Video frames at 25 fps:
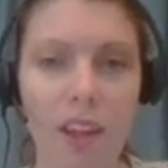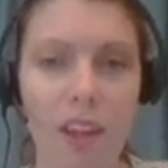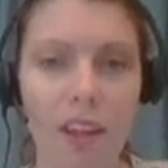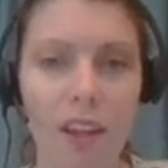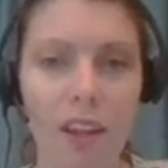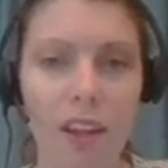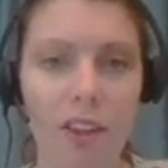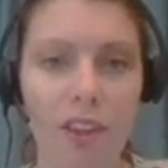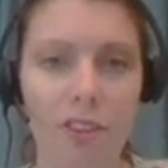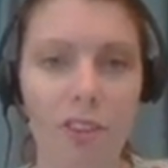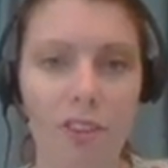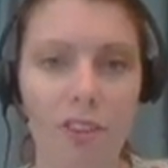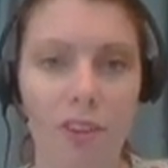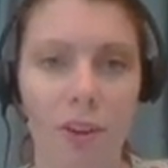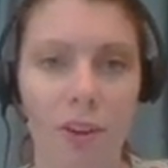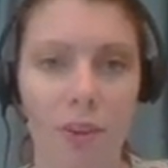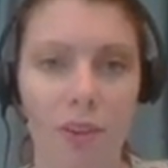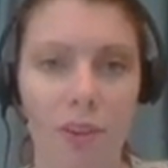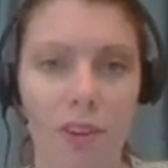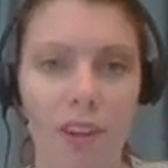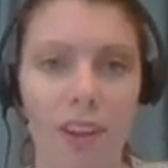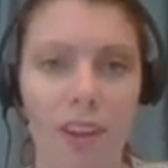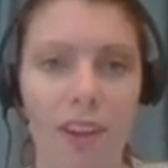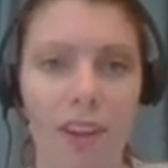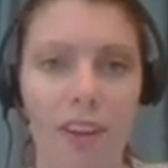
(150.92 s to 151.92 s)
So
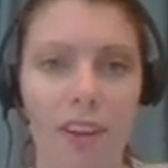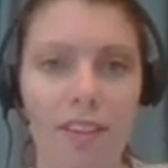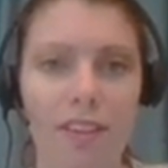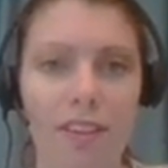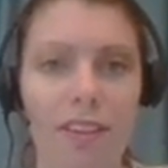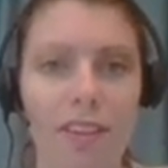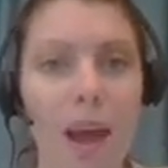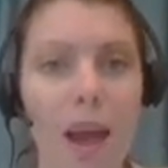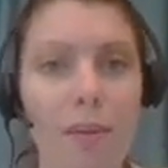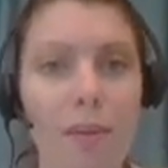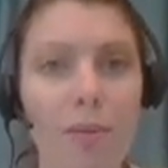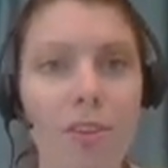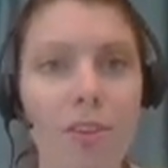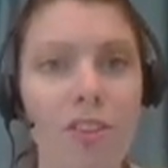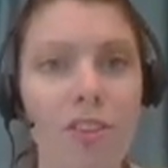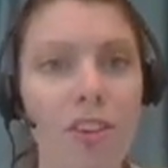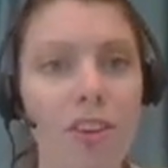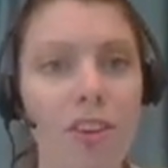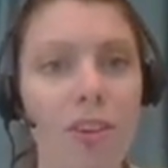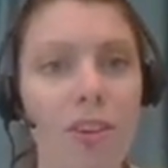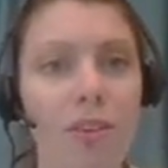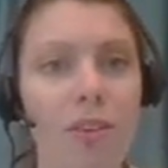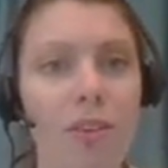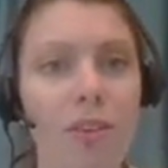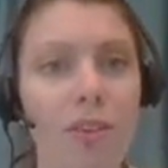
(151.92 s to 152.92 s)
establishing
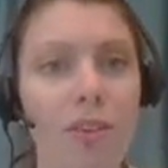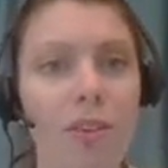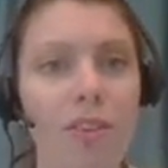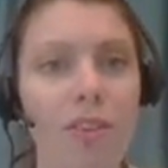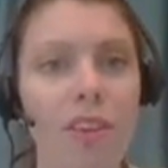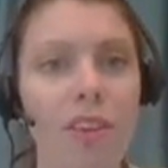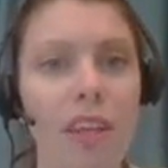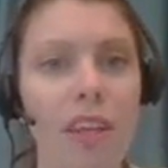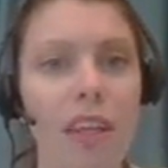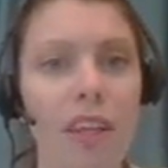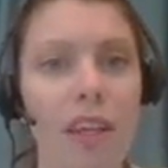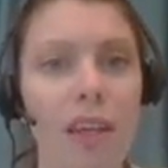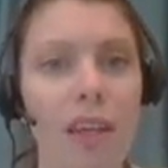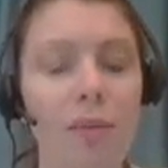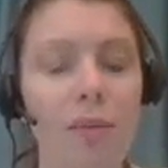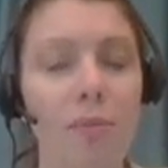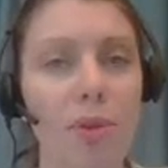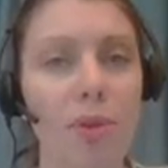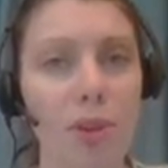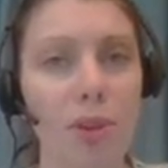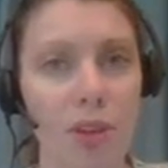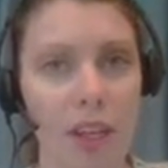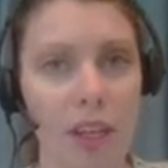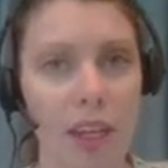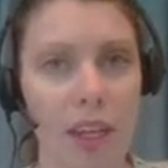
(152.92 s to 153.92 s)
goals and
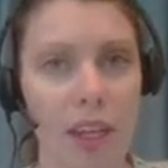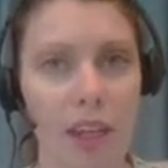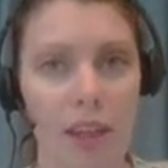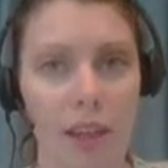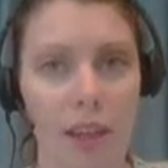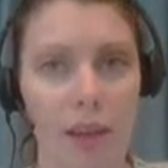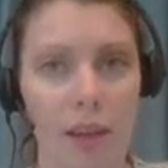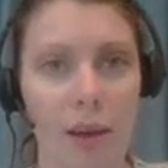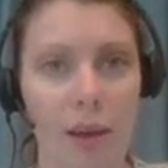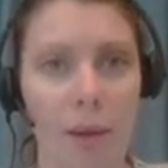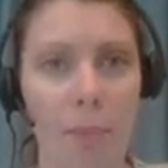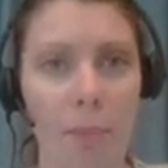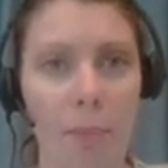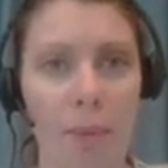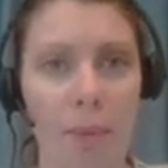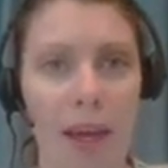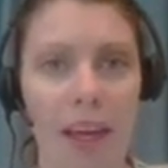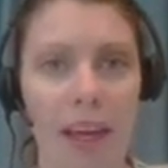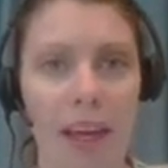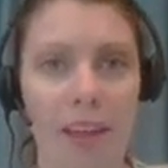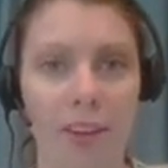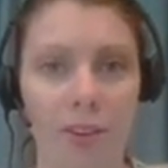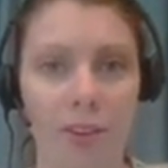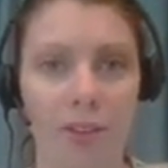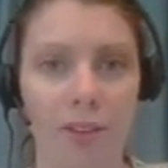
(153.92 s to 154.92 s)
communicating
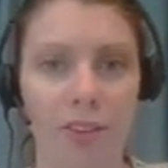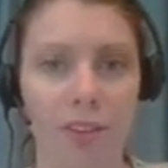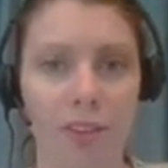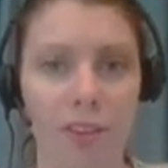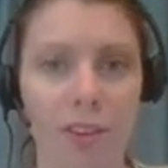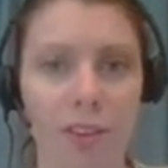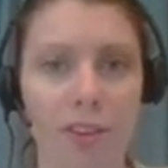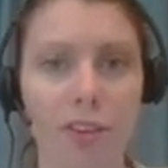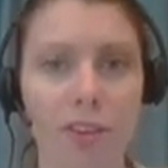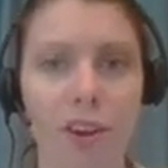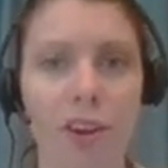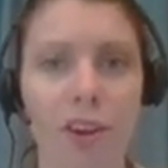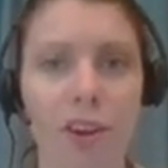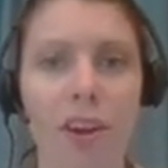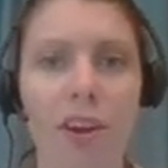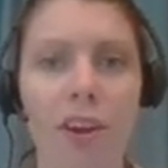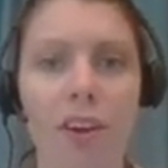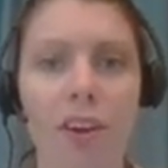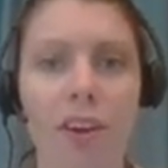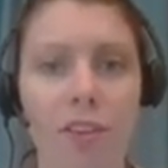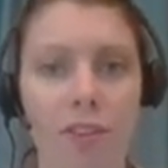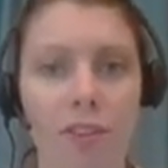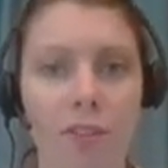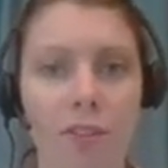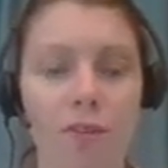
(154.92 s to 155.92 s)
bad news. These are
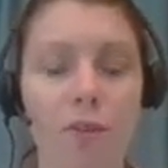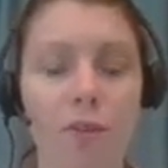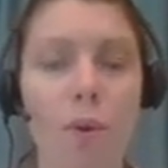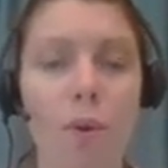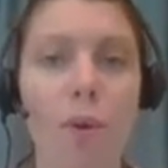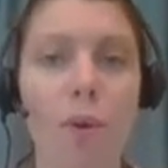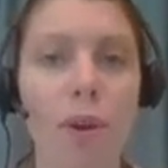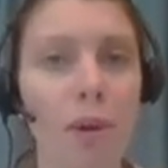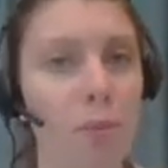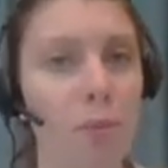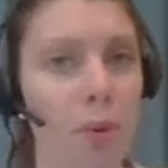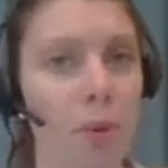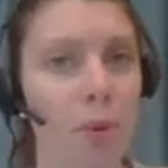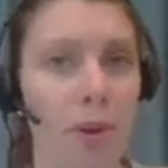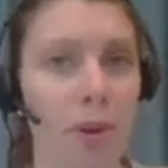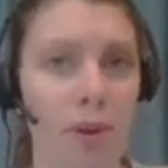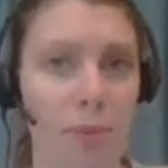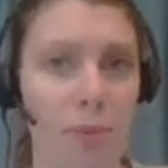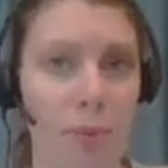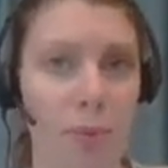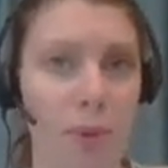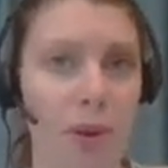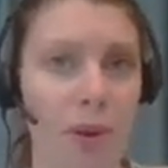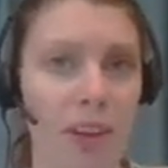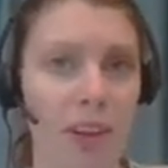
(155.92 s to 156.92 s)
4 important
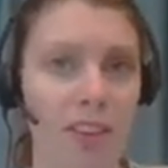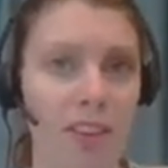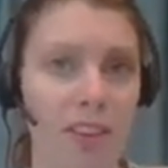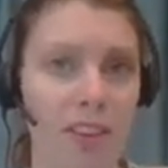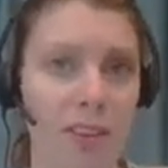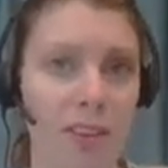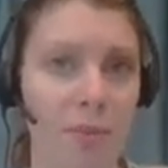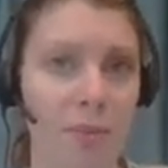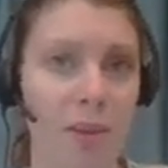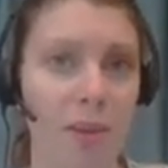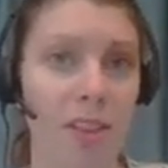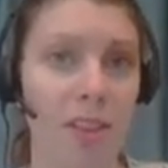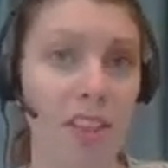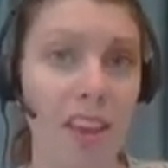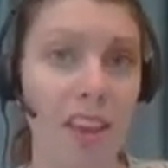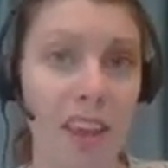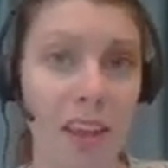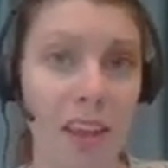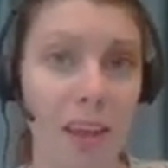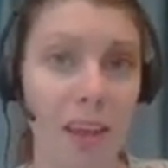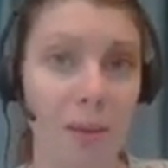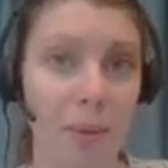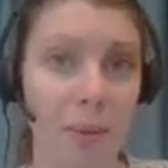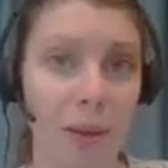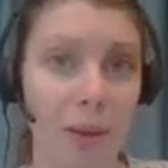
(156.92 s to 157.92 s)
points to be
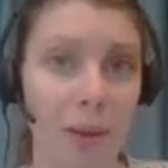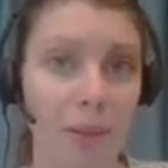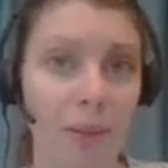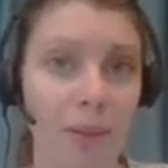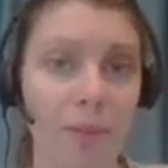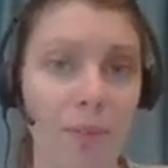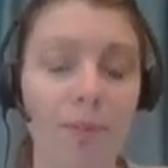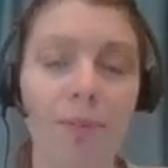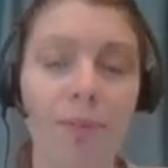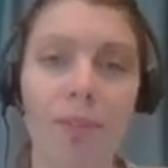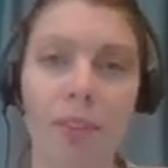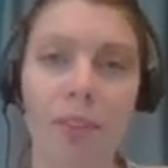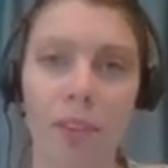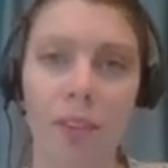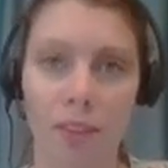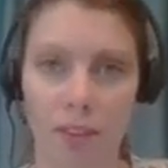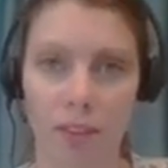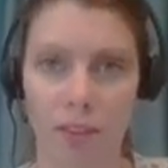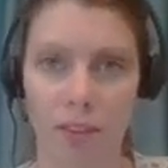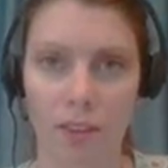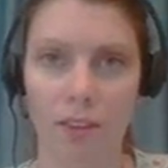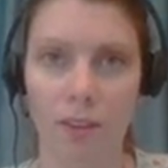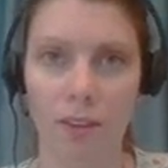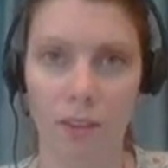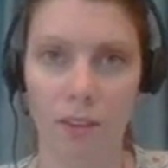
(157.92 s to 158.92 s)
thinking about
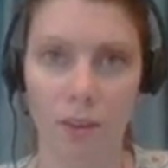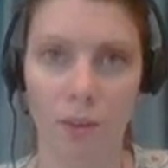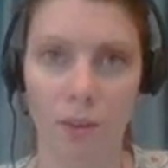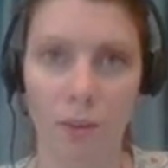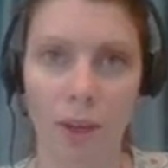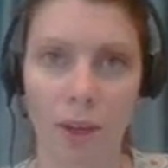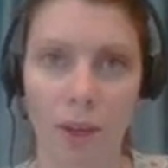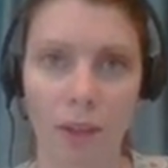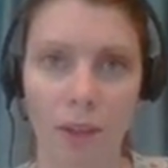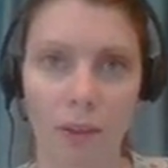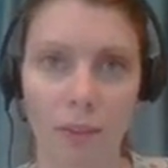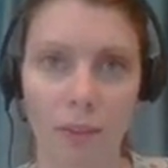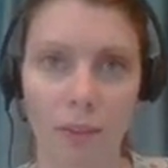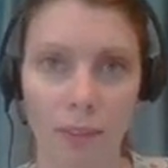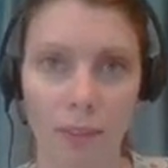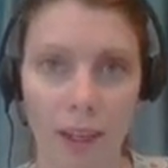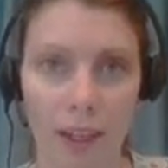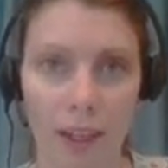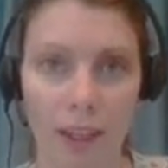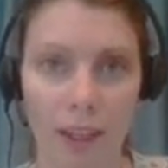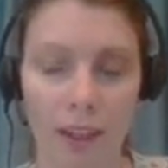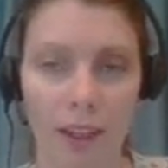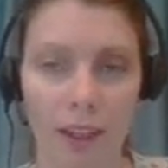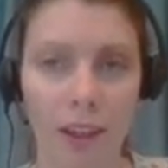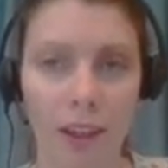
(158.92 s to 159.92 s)
when you're writing